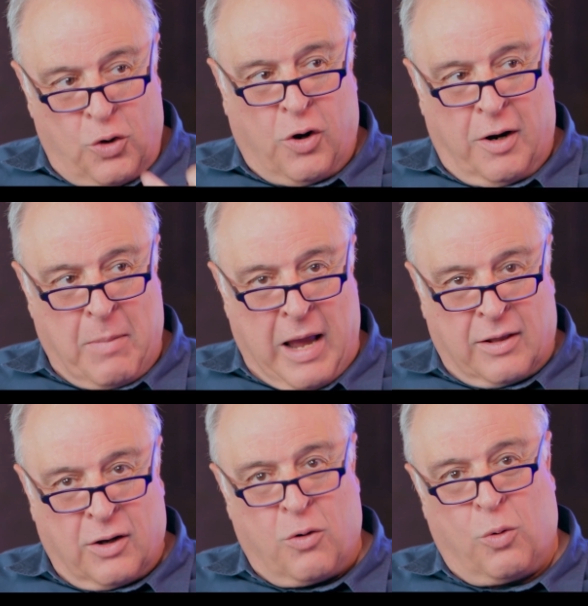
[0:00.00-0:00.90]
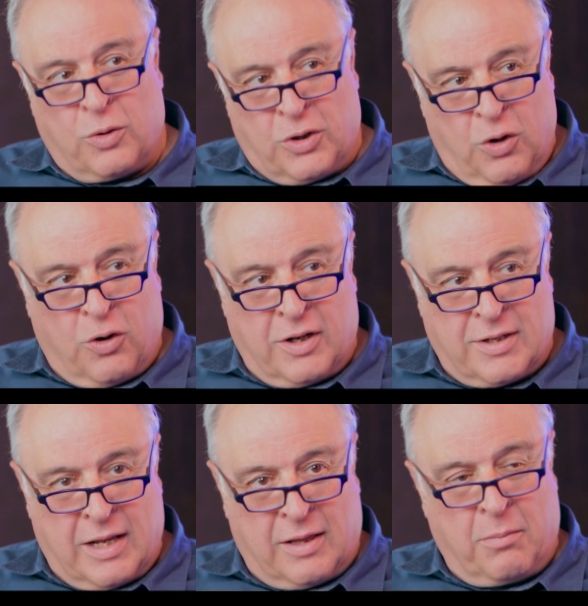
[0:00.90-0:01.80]
You've got to make the calls, you've got to
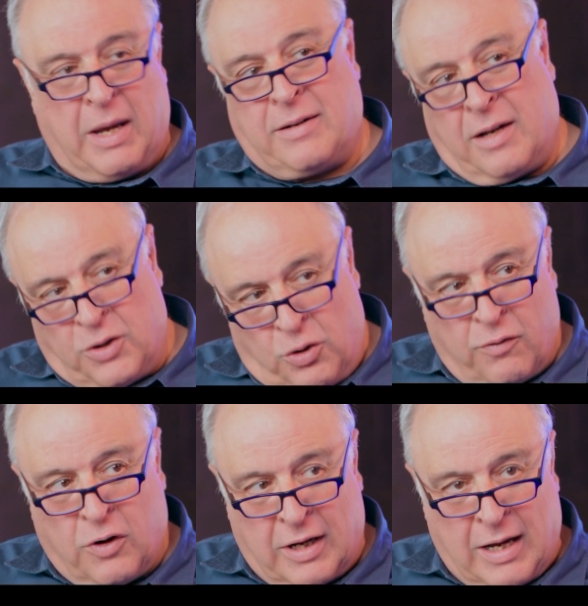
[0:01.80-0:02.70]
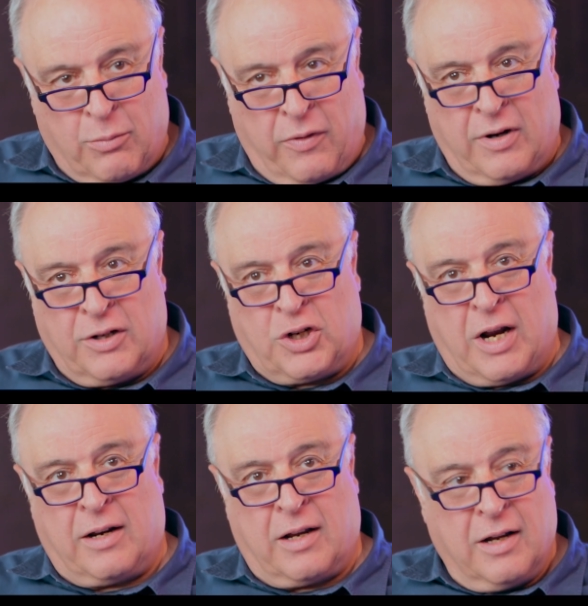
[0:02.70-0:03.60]
set the meetings, you've got to come with an agenda,